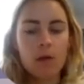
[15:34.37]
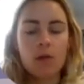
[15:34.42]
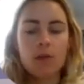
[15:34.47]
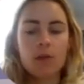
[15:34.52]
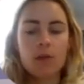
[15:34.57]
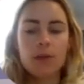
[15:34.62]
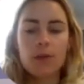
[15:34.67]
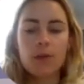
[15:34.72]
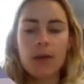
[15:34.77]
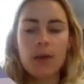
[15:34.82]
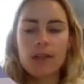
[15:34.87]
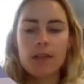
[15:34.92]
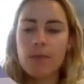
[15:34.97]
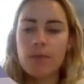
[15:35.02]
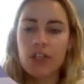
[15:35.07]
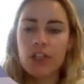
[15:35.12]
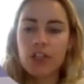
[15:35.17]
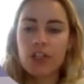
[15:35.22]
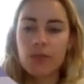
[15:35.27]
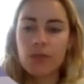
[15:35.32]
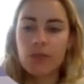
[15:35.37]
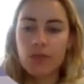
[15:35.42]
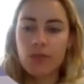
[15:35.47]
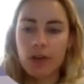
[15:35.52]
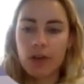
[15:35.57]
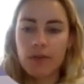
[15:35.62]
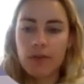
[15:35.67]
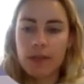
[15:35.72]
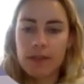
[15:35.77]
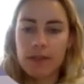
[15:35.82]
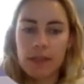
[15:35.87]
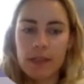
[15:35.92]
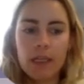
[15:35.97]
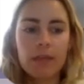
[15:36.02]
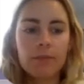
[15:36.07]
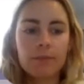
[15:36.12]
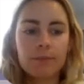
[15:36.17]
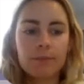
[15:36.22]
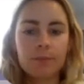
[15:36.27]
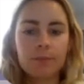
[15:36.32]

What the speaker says: So as I mentioned previously,